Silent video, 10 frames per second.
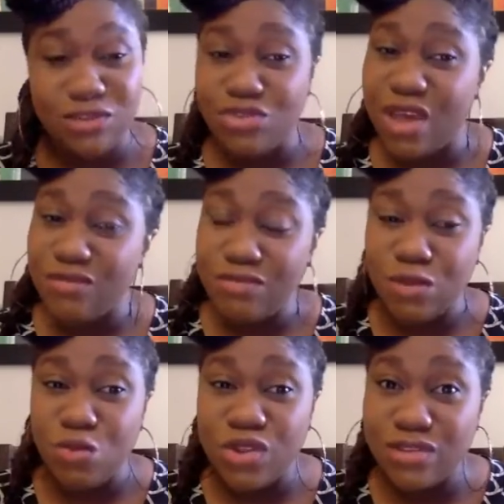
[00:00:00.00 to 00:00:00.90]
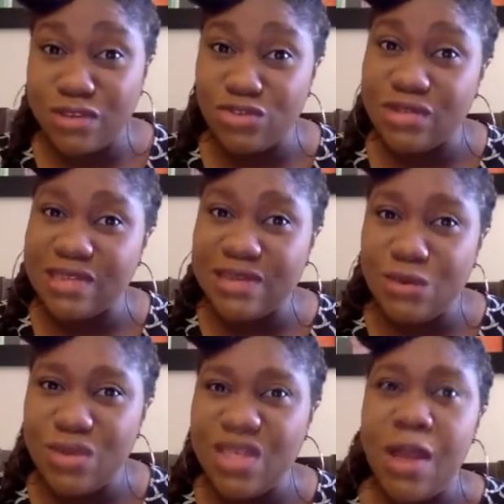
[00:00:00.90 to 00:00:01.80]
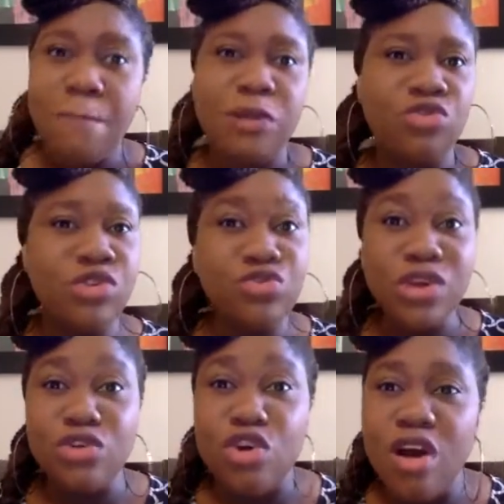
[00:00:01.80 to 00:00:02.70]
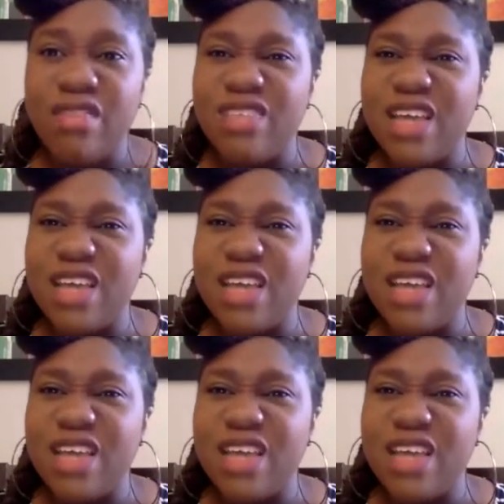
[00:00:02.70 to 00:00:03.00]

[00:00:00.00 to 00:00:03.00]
that you haven't been wanting to deal with between you and God,